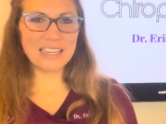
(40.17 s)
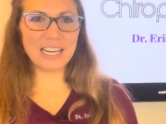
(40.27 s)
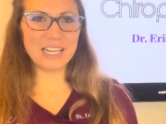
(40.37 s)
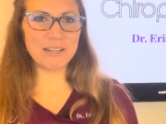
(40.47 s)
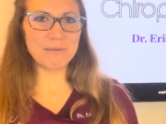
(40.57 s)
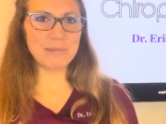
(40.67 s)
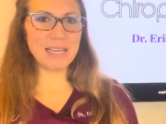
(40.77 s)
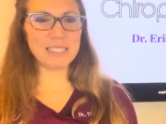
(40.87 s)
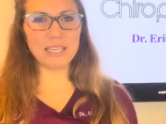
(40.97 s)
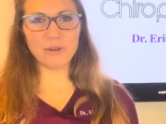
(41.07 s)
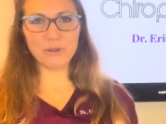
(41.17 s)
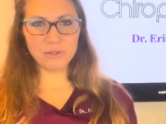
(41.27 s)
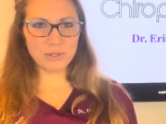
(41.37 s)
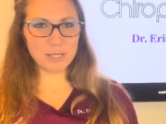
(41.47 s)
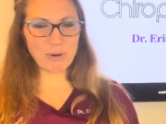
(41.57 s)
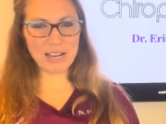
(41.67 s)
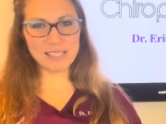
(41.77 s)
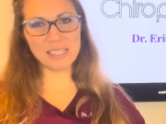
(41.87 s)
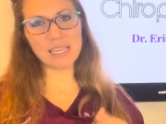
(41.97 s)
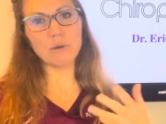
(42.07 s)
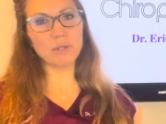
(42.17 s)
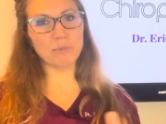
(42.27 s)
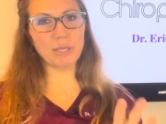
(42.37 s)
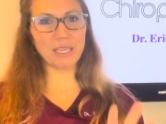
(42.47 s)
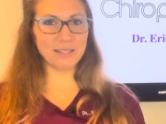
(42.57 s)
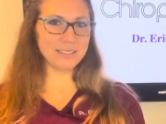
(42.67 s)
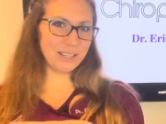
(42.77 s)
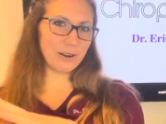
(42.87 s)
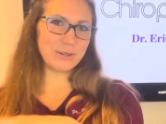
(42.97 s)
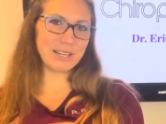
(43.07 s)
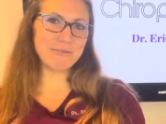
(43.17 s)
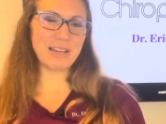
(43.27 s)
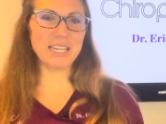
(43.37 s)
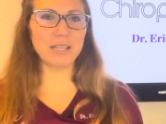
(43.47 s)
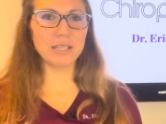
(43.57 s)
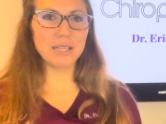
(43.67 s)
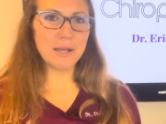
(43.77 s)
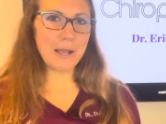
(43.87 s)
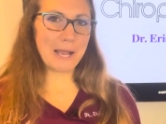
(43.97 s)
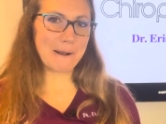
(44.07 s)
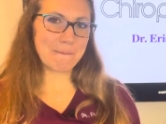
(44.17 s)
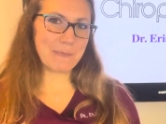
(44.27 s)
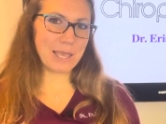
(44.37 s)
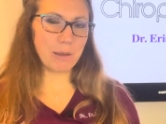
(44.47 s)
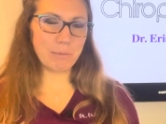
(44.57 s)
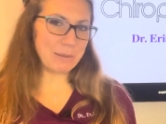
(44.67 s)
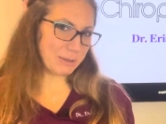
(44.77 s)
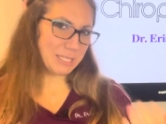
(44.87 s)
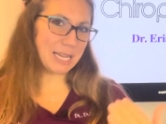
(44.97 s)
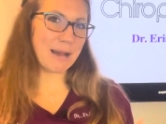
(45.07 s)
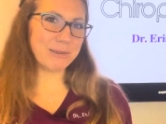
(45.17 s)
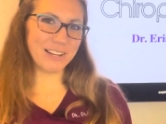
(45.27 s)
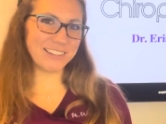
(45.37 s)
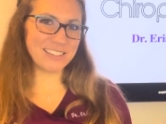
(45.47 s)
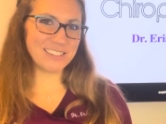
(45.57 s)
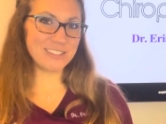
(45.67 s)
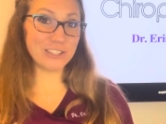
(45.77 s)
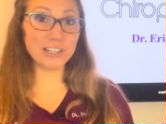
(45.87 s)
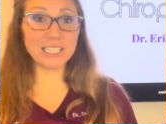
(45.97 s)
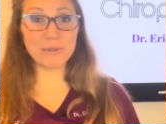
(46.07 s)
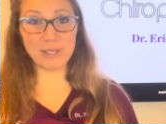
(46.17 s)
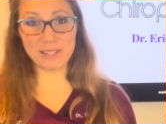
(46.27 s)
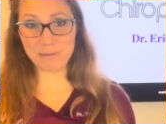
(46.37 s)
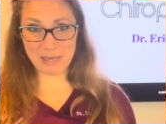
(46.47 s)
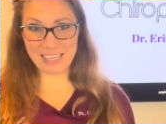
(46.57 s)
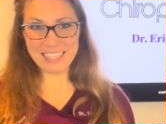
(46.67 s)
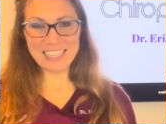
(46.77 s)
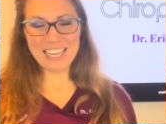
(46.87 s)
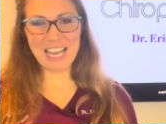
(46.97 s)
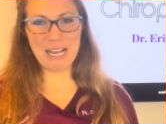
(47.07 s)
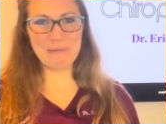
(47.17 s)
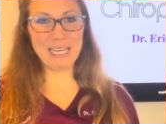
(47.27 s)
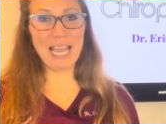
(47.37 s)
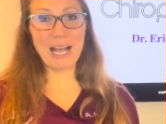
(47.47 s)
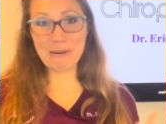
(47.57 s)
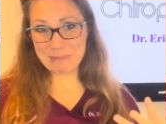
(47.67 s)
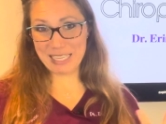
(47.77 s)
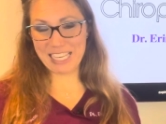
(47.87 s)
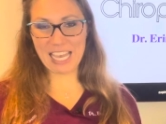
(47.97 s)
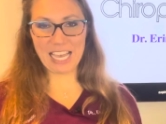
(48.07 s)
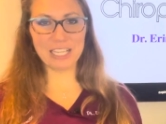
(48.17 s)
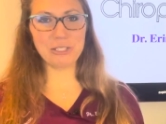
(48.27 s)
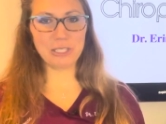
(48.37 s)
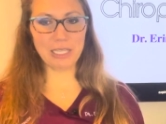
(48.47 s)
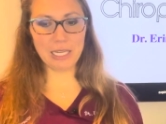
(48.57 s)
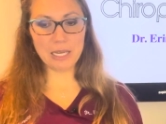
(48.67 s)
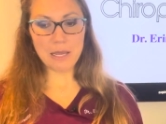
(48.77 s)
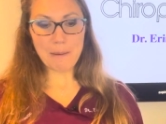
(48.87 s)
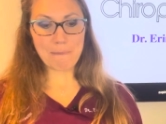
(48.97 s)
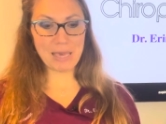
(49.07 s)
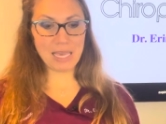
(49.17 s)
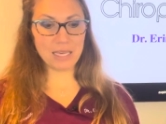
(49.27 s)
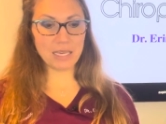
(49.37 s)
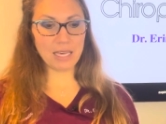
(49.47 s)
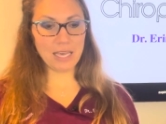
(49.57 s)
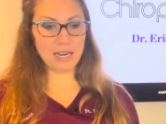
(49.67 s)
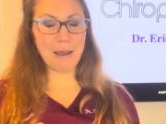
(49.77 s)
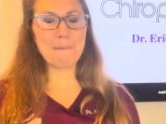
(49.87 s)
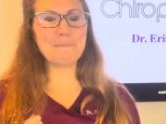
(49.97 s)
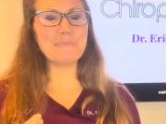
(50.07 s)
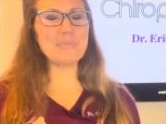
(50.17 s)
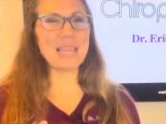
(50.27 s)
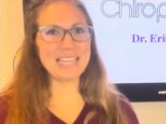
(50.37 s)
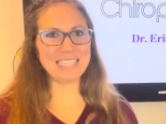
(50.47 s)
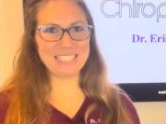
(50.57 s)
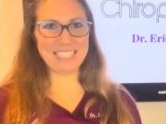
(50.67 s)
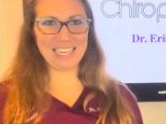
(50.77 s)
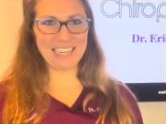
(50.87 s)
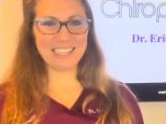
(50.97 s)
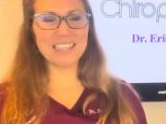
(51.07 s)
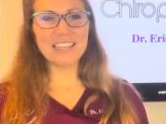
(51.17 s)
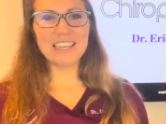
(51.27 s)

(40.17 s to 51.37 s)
um, as I go through this process, I will be, you know, inviting um, people to come along this journey with me um, and help me actually make an amazing